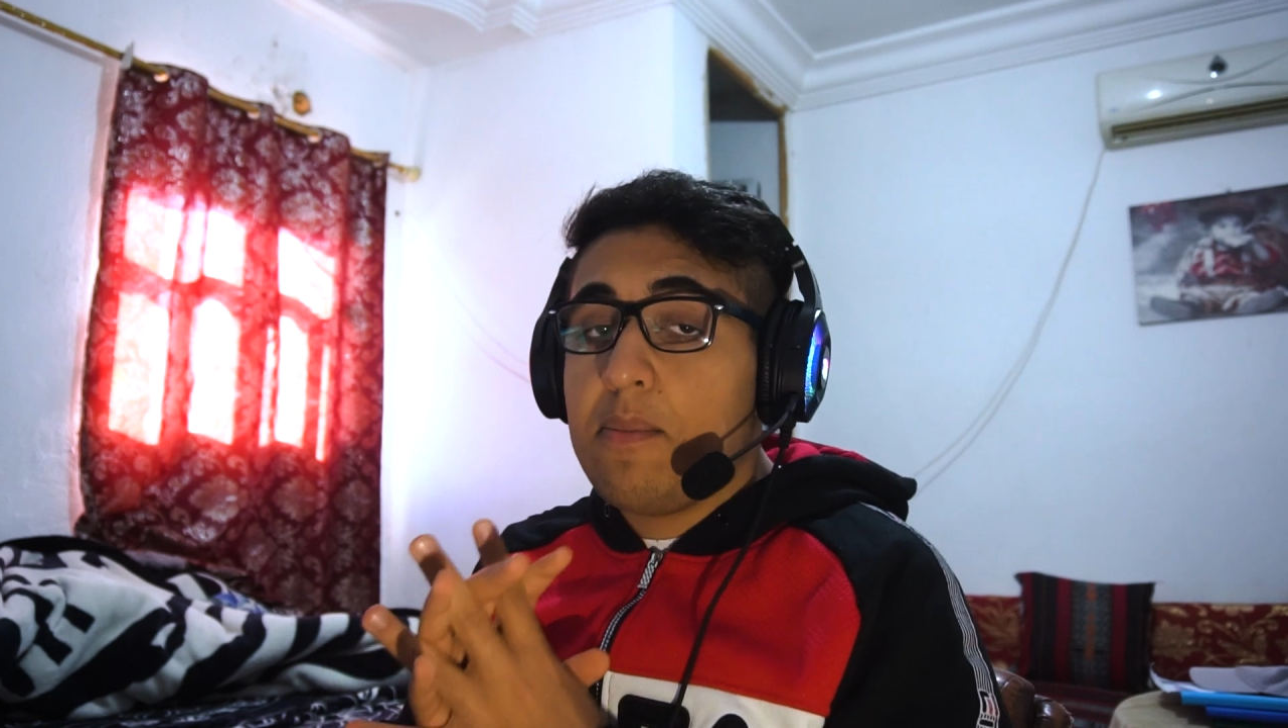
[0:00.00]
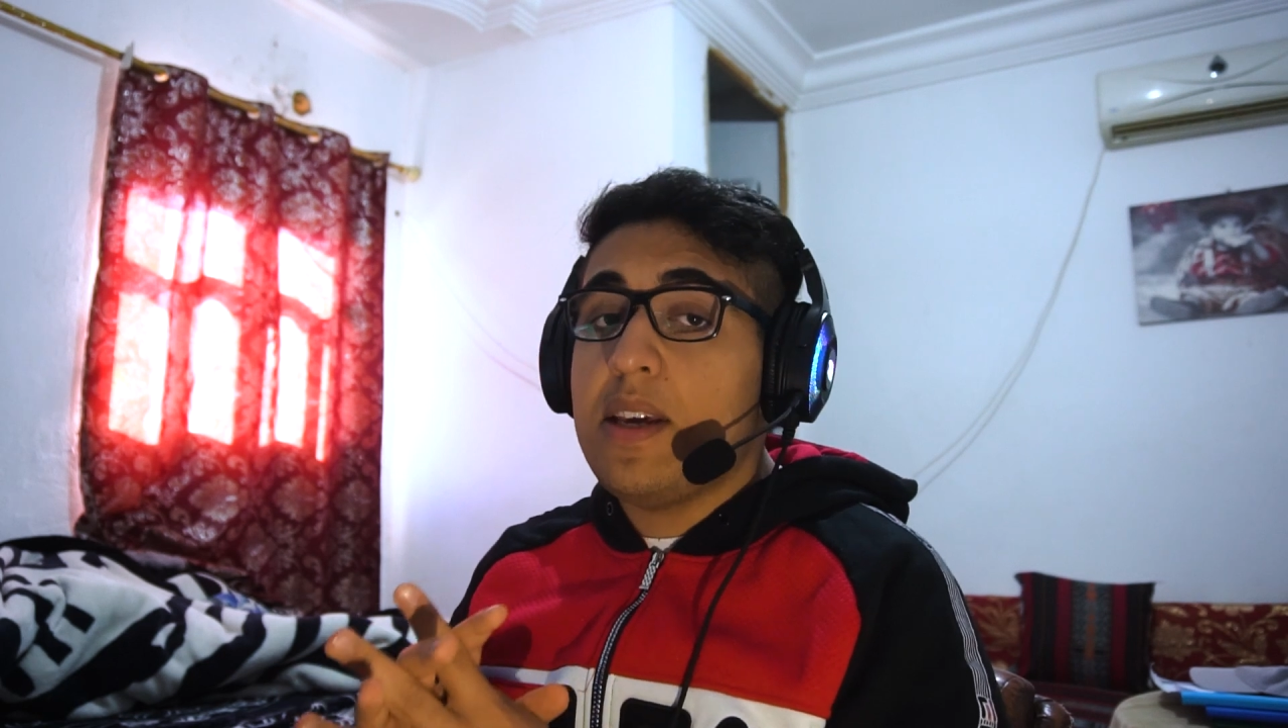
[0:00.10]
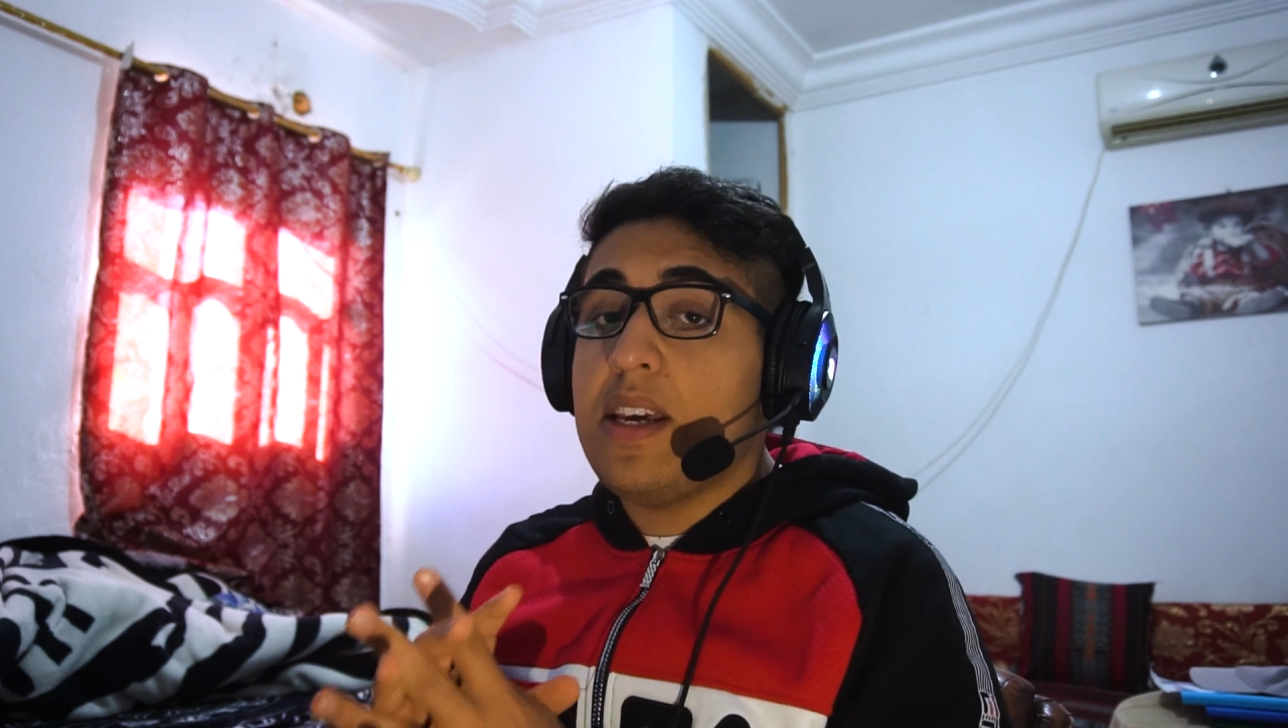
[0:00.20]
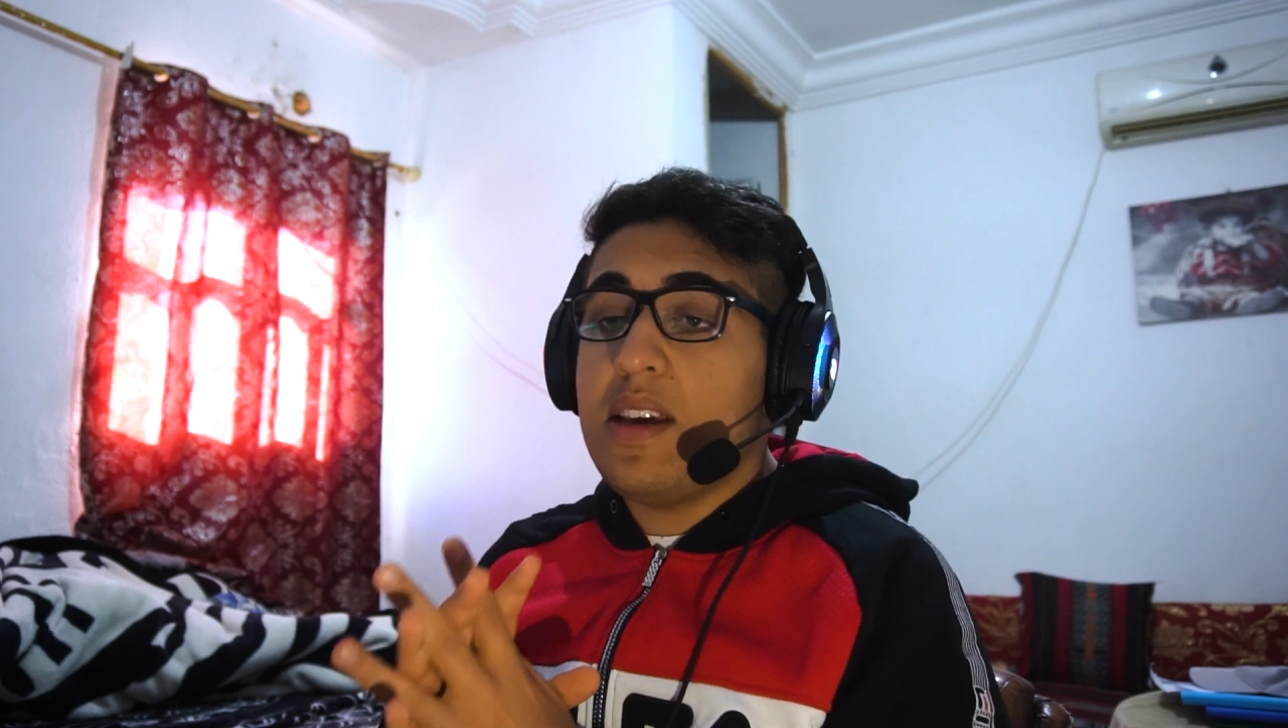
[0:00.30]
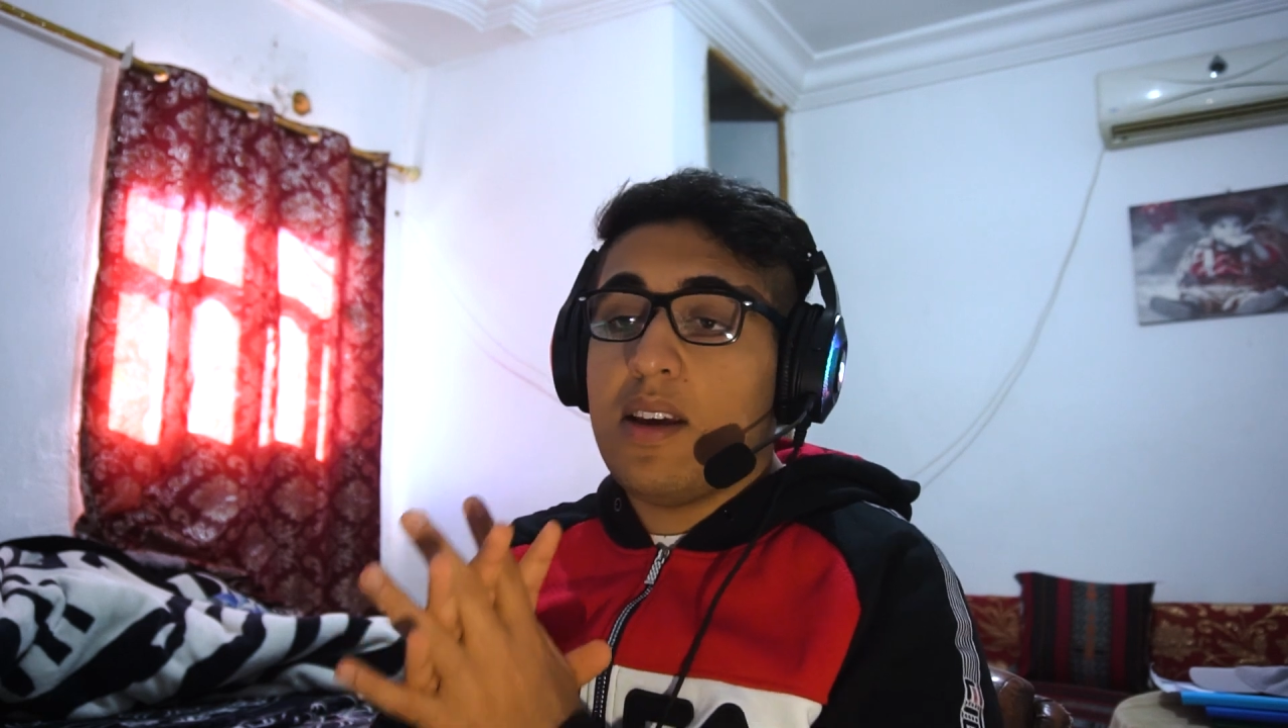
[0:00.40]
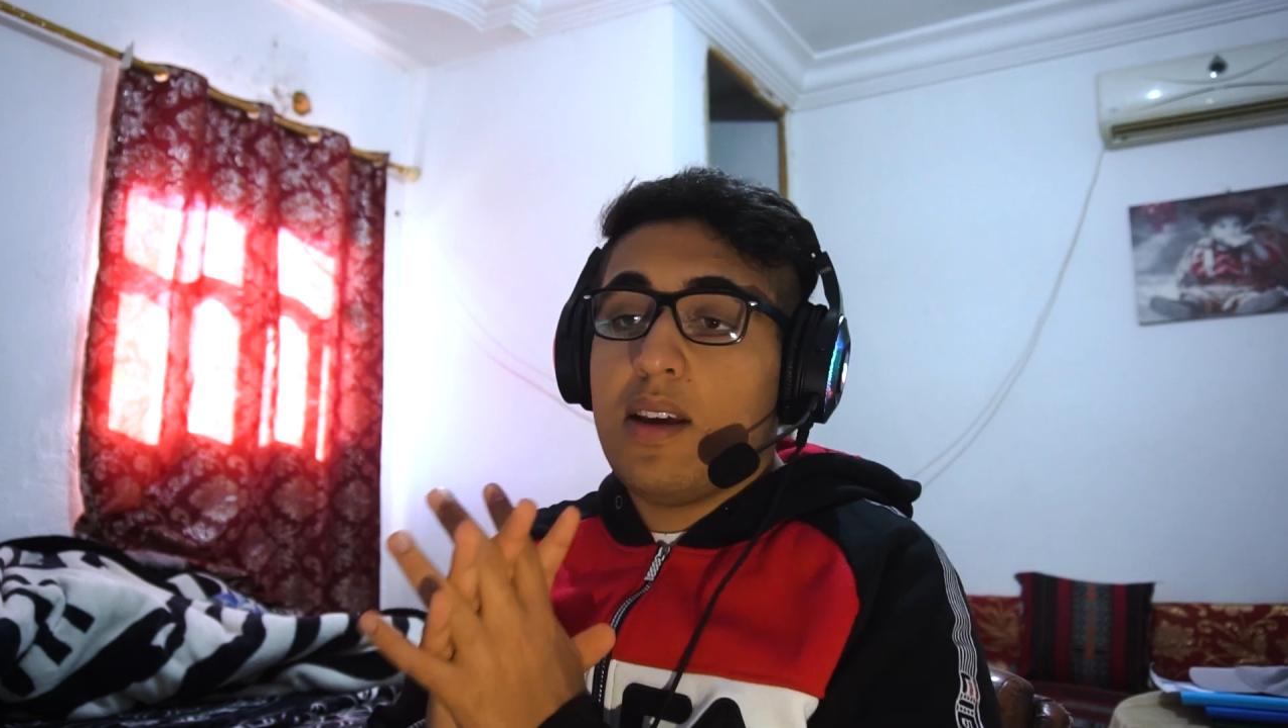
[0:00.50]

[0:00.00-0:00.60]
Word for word: be